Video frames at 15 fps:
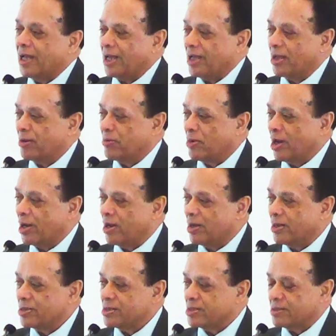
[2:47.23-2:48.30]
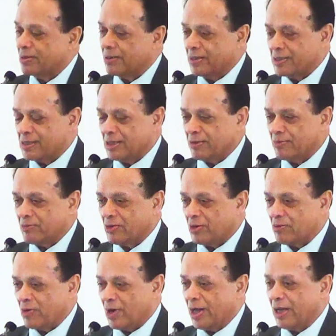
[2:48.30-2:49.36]
And Maharaj listened
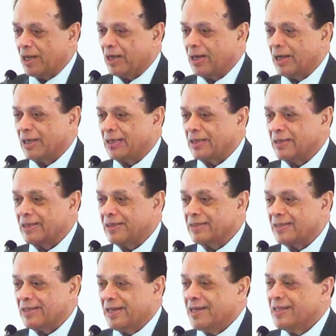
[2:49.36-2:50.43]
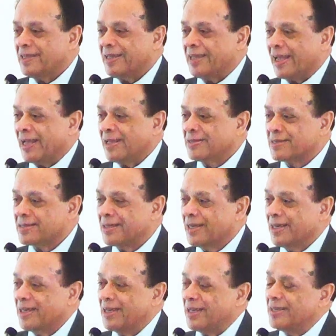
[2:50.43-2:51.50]
for a while, and he said, anything else?
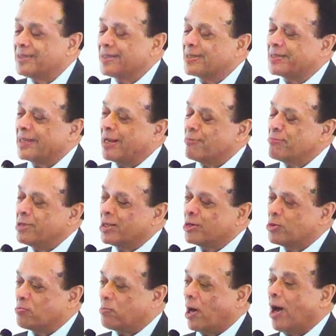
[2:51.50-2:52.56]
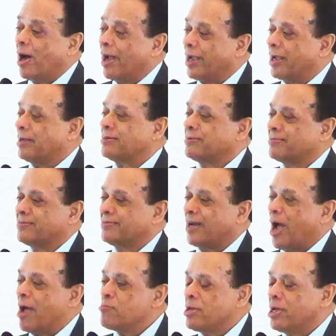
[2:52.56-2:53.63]
He said, tell me an upai.
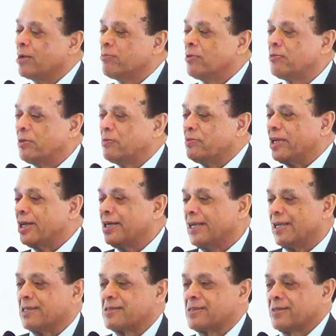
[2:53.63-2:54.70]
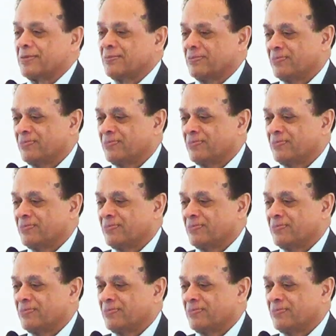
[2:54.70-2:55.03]
I'm here for 15 days.